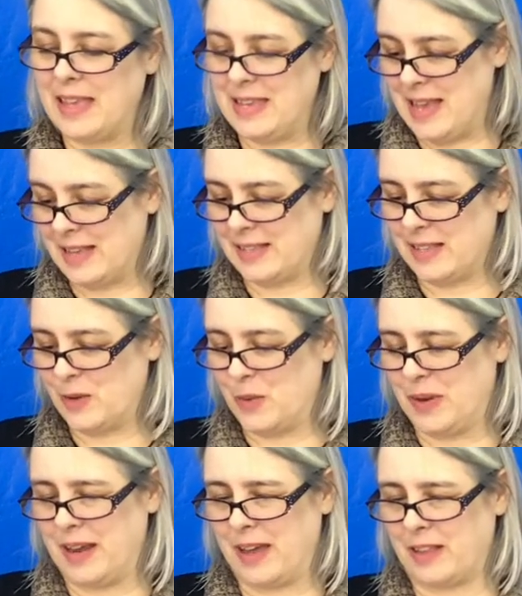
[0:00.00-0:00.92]
Yes, the
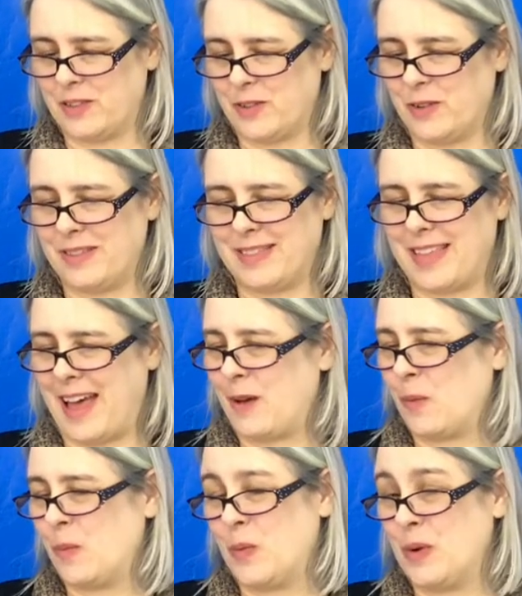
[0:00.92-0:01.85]
Queen answered,
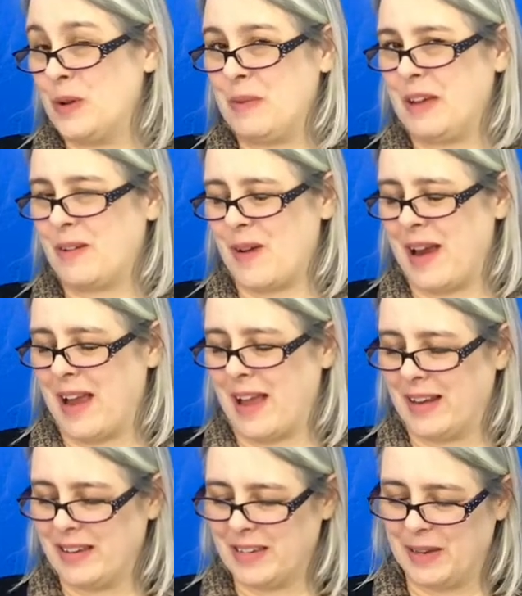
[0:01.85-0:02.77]
that would be
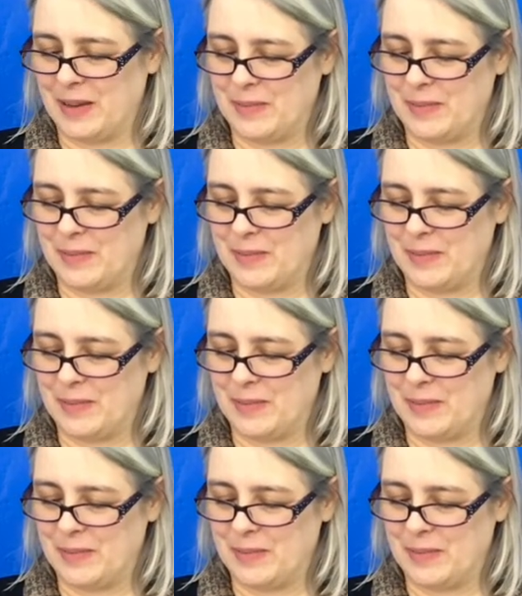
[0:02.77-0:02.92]
grand.